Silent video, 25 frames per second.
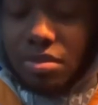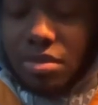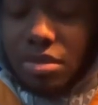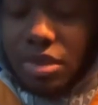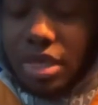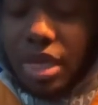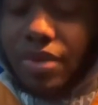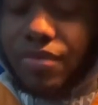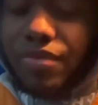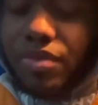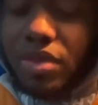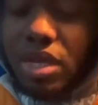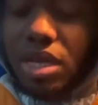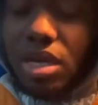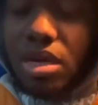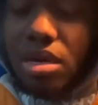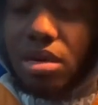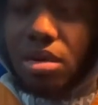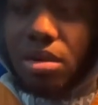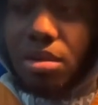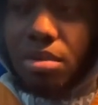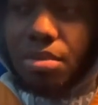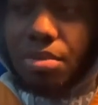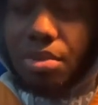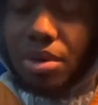definitely
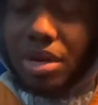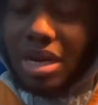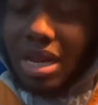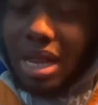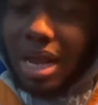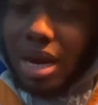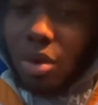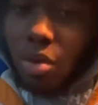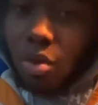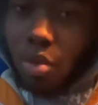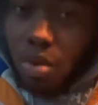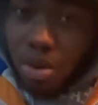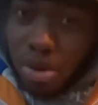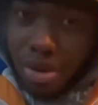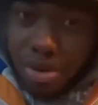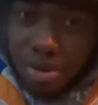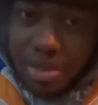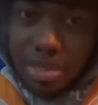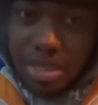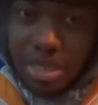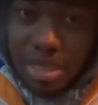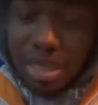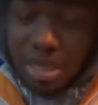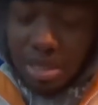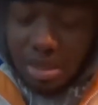um put a lot of water
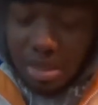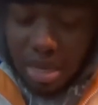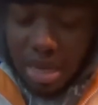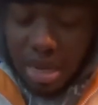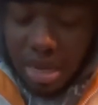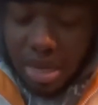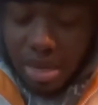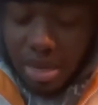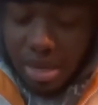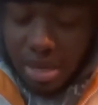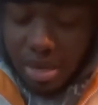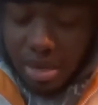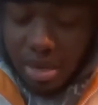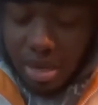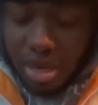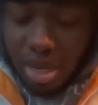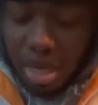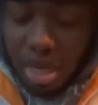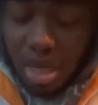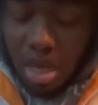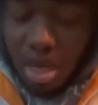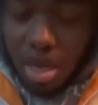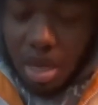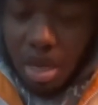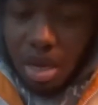into your diet.
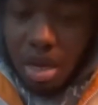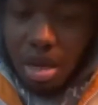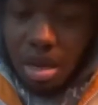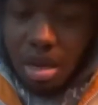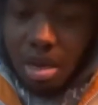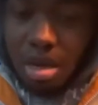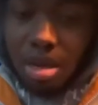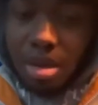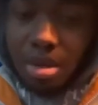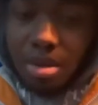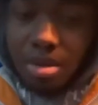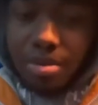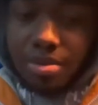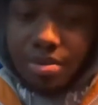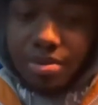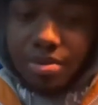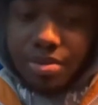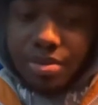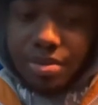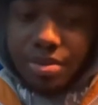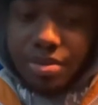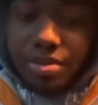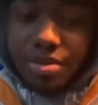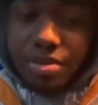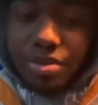Um,
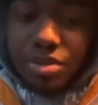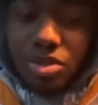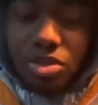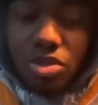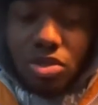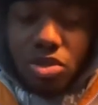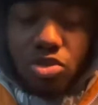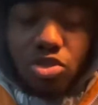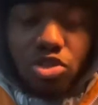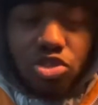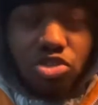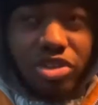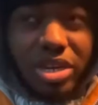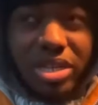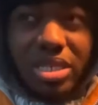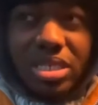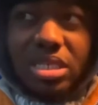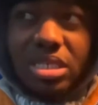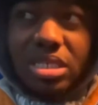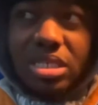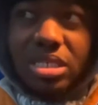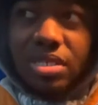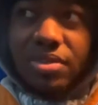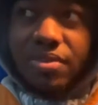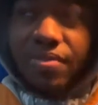you know,
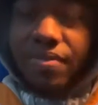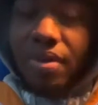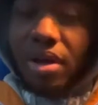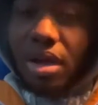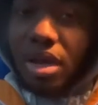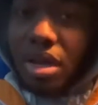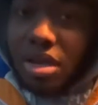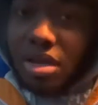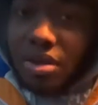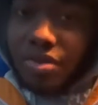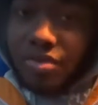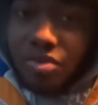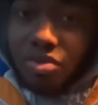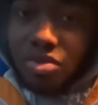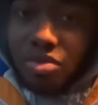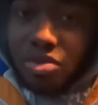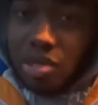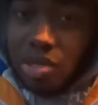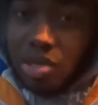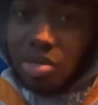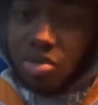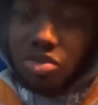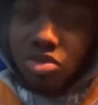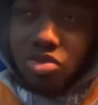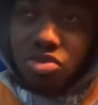stretches is fine. If you could
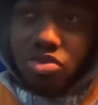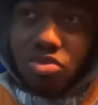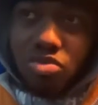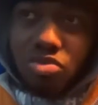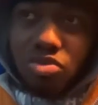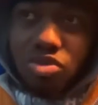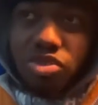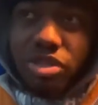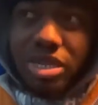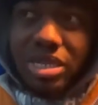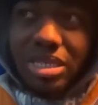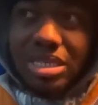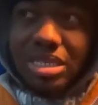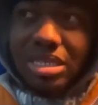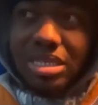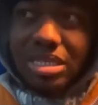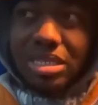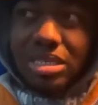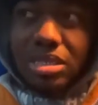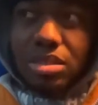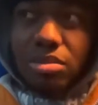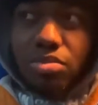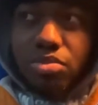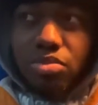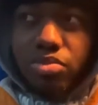just do some stretches,
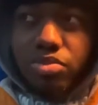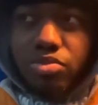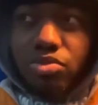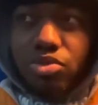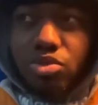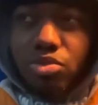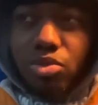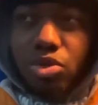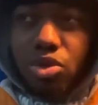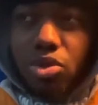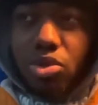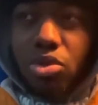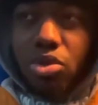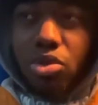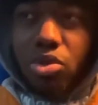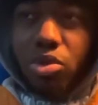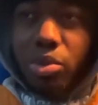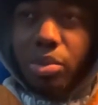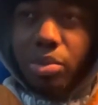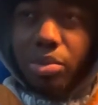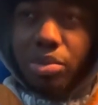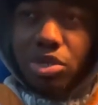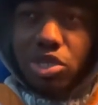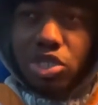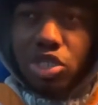some small little
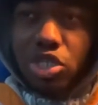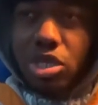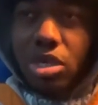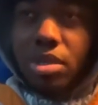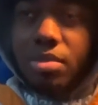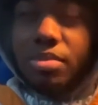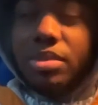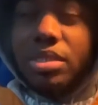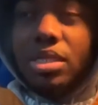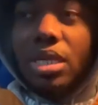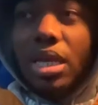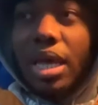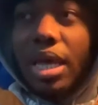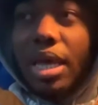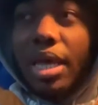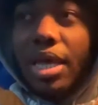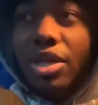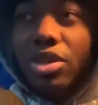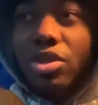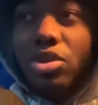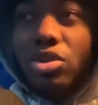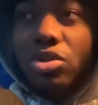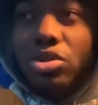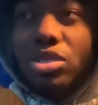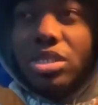push ups,
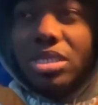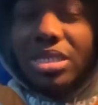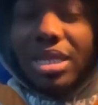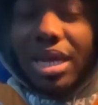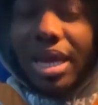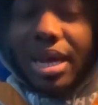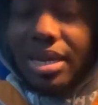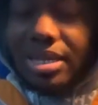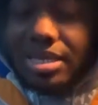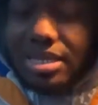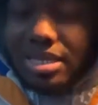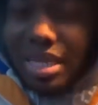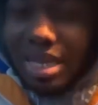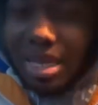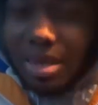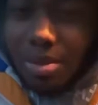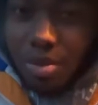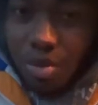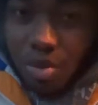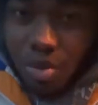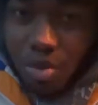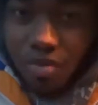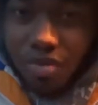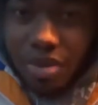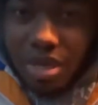you know, just kinda stay
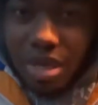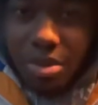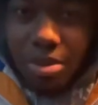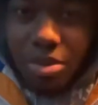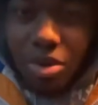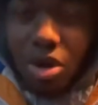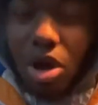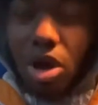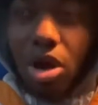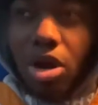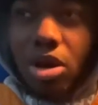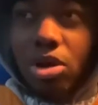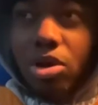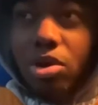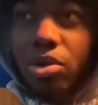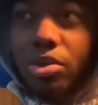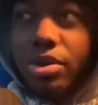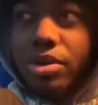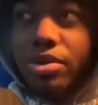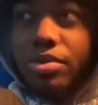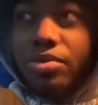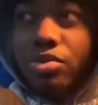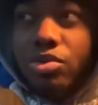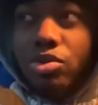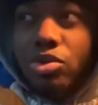moving, keep your heart
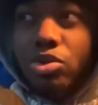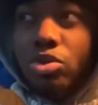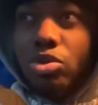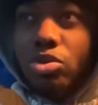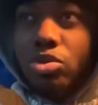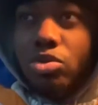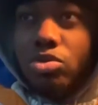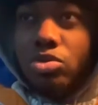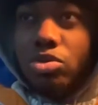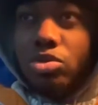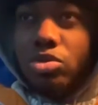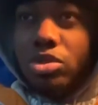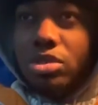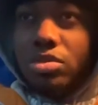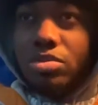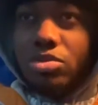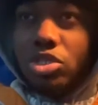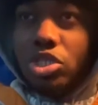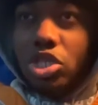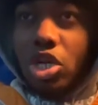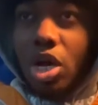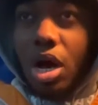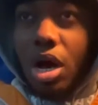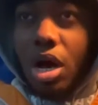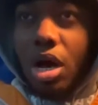going, you know, do some
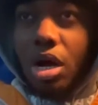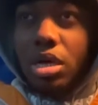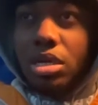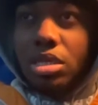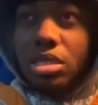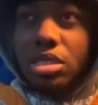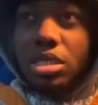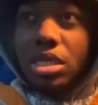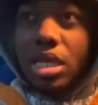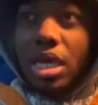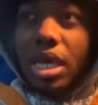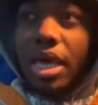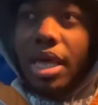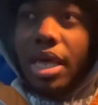jogs